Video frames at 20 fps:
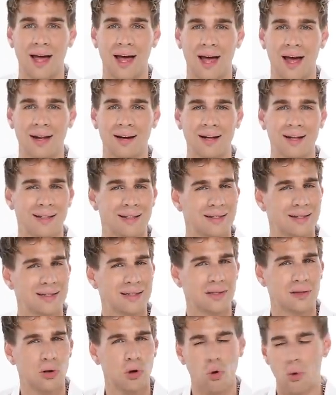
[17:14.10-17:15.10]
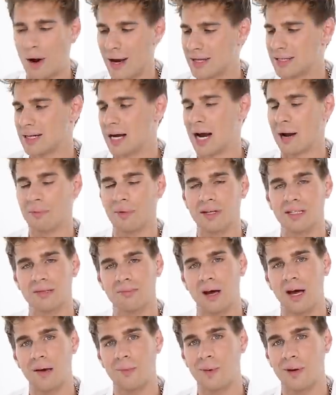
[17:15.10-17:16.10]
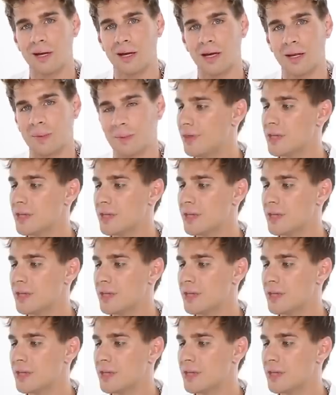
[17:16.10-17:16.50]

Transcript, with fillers: and it's quite timeless in my opinion.